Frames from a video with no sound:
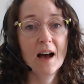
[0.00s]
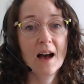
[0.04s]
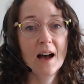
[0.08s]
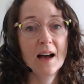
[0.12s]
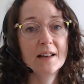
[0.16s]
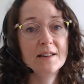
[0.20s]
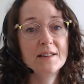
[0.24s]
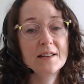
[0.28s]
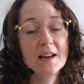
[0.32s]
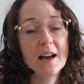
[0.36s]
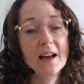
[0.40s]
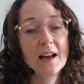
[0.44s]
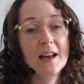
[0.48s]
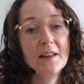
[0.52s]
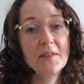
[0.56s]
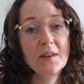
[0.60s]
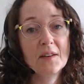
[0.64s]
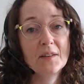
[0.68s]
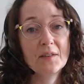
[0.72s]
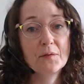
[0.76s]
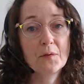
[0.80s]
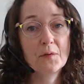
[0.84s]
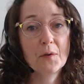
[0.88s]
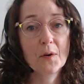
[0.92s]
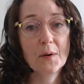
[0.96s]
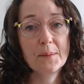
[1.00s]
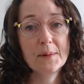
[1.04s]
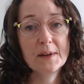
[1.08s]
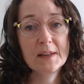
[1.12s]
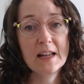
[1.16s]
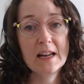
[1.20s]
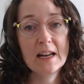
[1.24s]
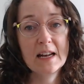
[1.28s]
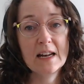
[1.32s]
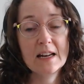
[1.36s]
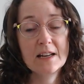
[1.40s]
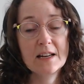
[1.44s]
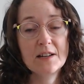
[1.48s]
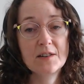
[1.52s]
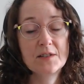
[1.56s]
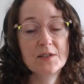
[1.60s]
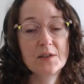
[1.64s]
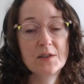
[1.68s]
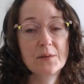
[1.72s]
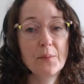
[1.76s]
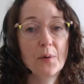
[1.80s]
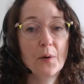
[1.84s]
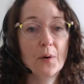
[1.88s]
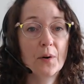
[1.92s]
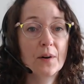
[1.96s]
a diet that's formulated to
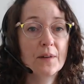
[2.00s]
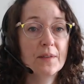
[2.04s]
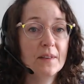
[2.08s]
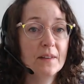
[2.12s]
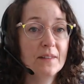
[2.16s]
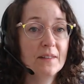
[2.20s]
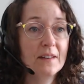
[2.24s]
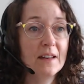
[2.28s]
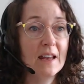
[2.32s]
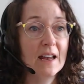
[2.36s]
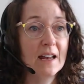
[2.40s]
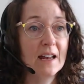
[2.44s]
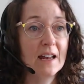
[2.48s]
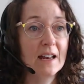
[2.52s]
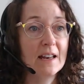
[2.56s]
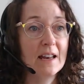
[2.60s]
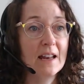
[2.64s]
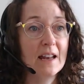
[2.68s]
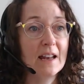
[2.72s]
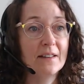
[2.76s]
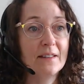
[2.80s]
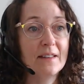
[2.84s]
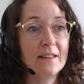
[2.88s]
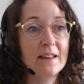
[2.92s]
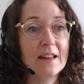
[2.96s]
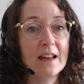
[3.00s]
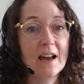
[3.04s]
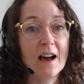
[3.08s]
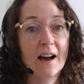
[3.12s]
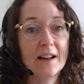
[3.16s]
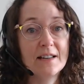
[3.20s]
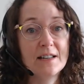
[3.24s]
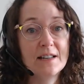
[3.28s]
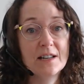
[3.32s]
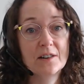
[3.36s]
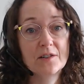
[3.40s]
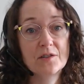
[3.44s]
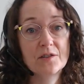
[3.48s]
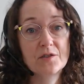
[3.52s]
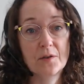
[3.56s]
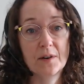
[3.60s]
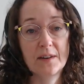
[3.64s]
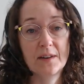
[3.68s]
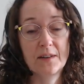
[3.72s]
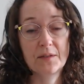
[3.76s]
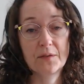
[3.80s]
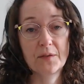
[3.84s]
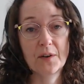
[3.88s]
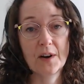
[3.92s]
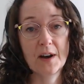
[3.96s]
support the skin is the ideal
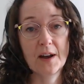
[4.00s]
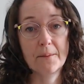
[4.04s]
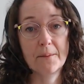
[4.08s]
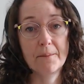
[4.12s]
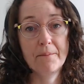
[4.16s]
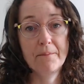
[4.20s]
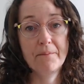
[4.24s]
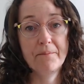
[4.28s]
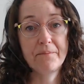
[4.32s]
choice for him.